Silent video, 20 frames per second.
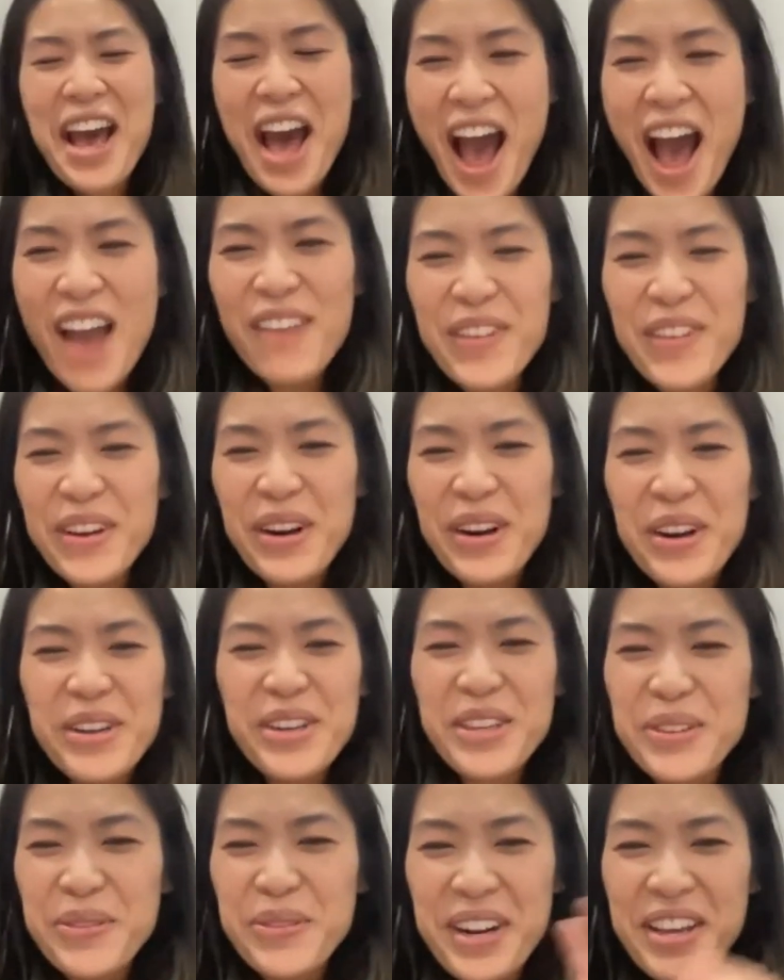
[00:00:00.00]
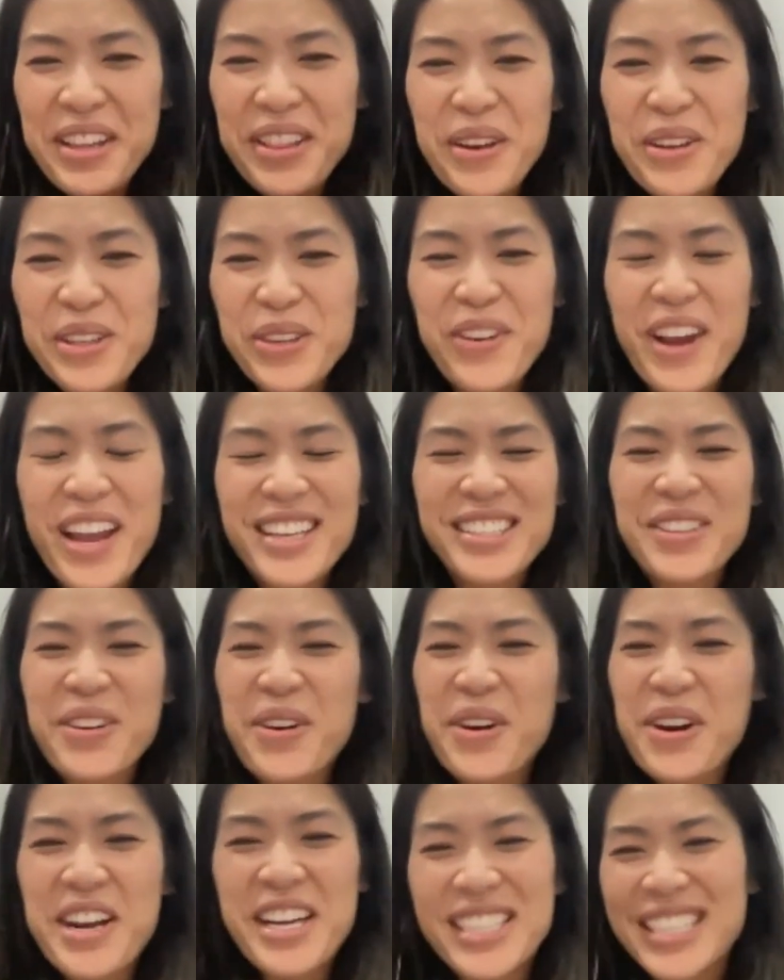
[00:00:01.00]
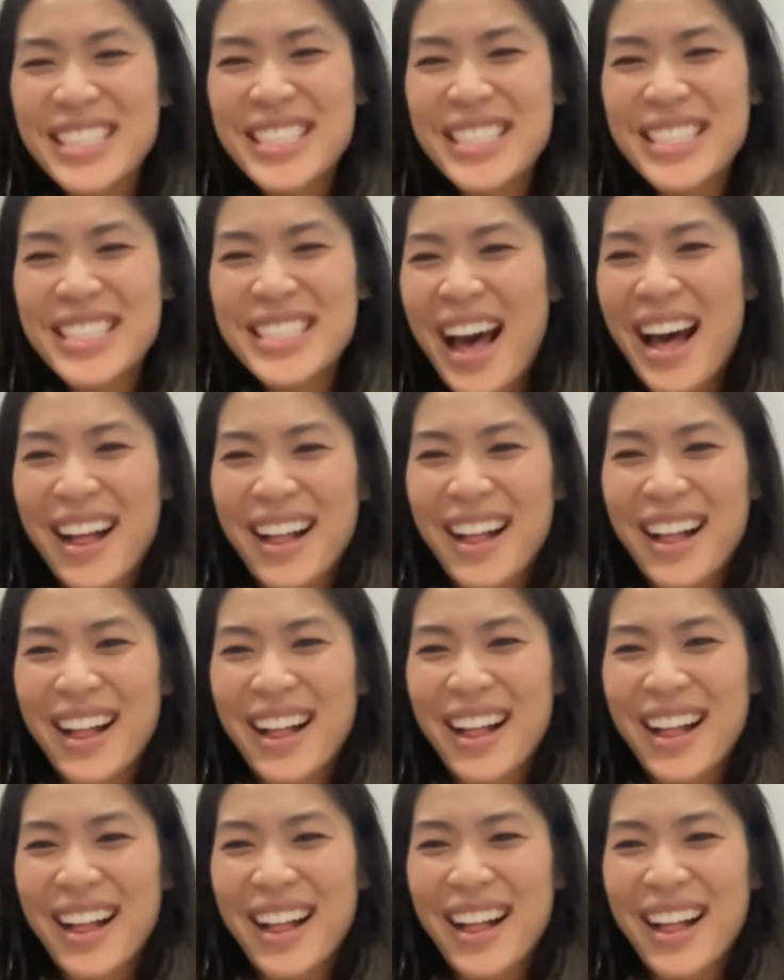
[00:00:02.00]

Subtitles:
I figured it was just one of those great stories to tell.